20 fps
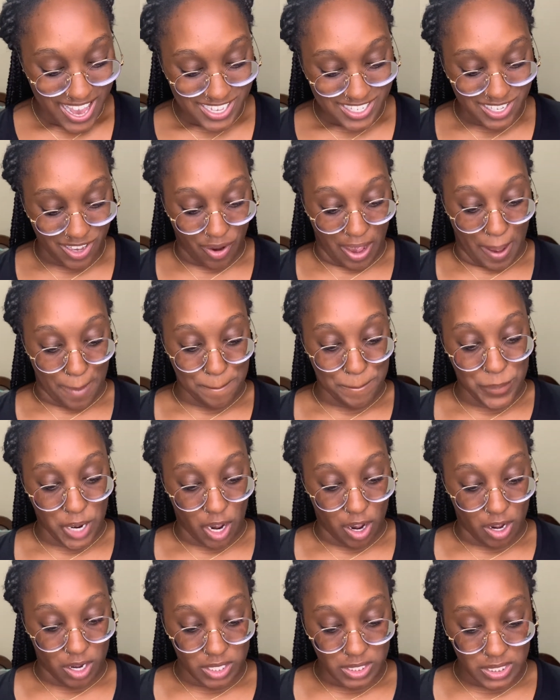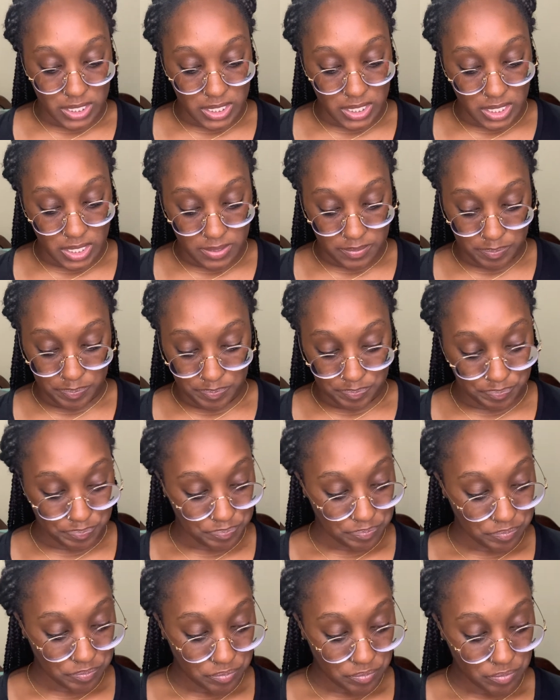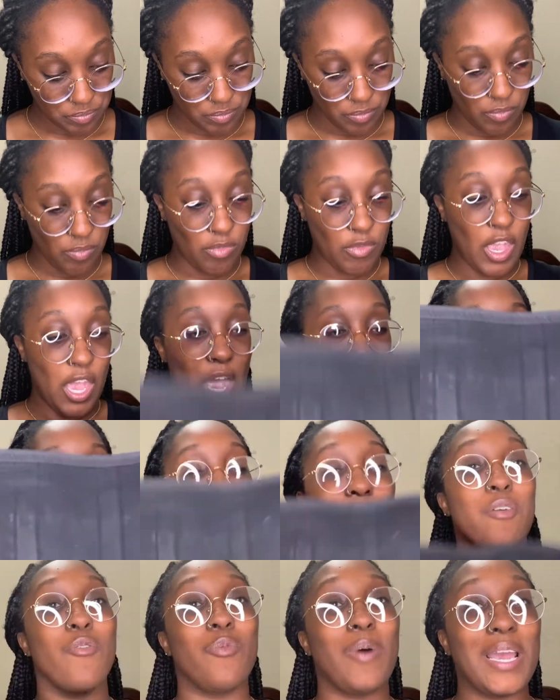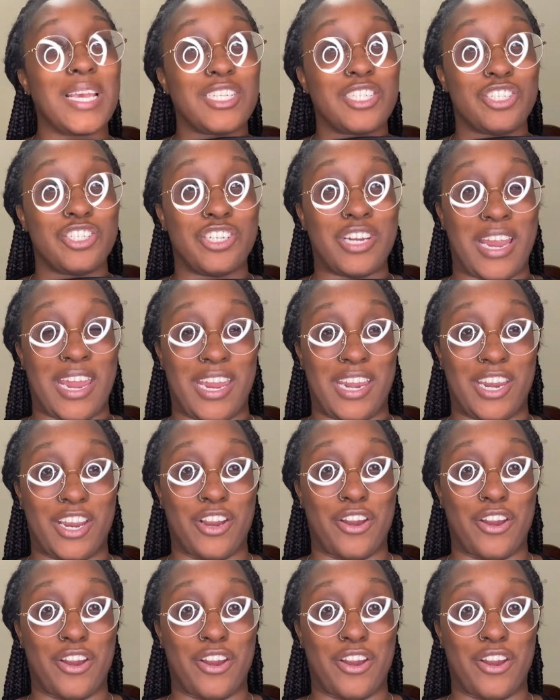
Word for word: so I bought a waist trainer.